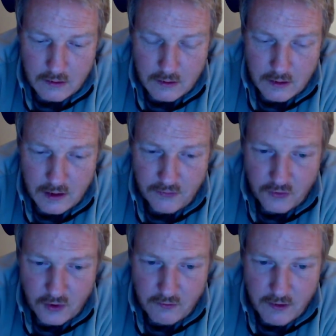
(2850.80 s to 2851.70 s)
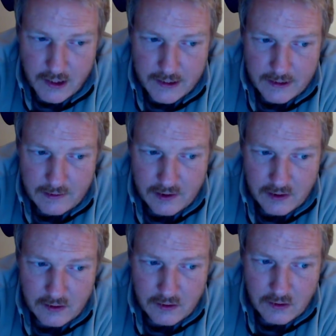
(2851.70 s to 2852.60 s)
And if you divide
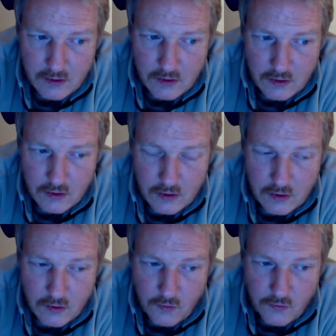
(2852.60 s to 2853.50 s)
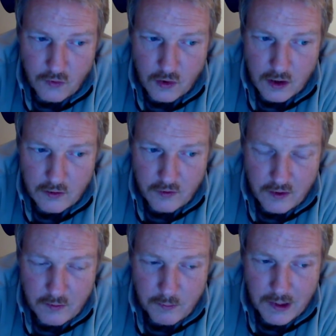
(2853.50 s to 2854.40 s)

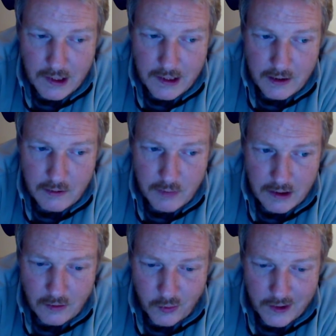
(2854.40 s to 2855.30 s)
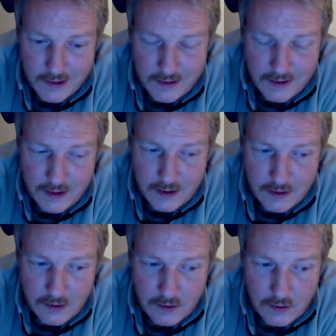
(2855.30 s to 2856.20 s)
400 billion by 20,
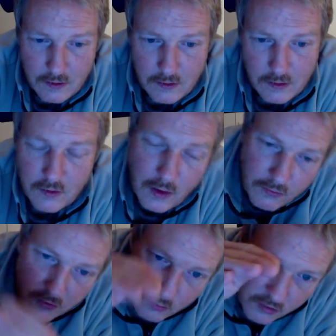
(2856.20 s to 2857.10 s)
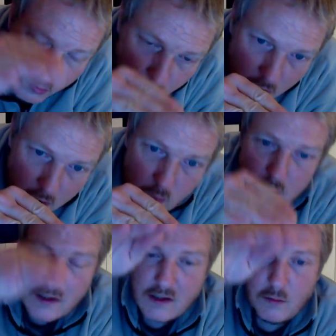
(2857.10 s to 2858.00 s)
you have some smaller
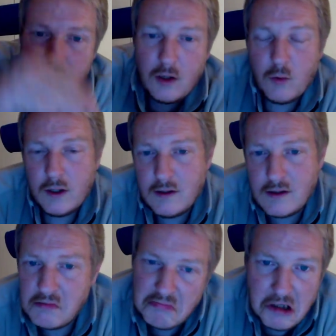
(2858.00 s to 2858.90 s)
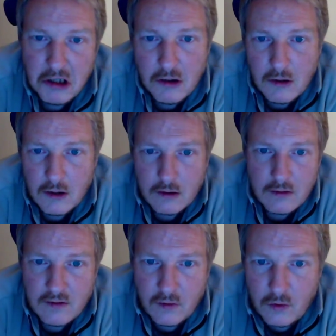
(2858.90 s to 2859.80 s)
ones, some bigger ones,
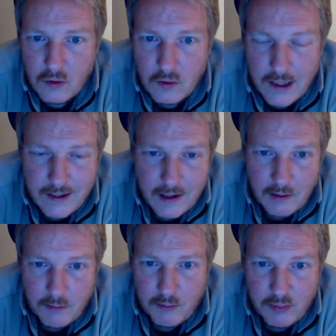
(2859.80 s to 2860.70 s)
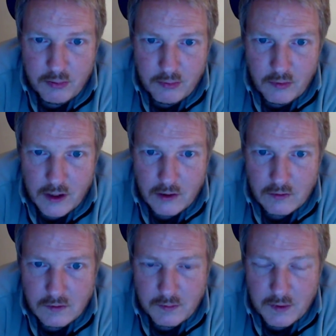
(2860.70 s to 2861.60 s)
so you end up
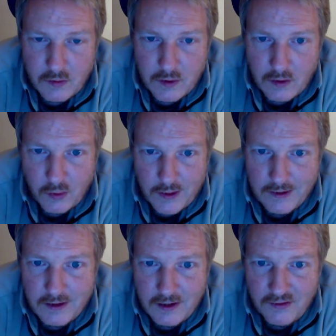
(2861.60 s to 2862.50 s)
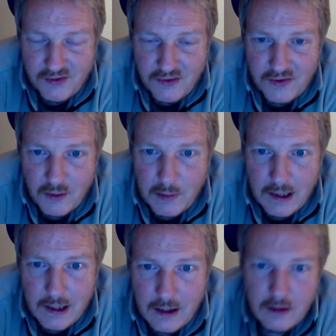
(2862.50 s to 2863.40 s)
around between 20 and 50
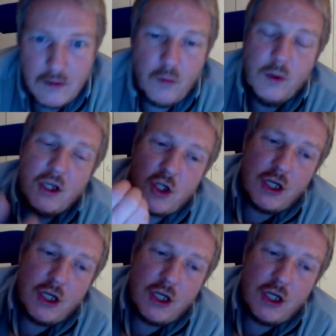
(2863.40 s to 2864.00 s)
billion, which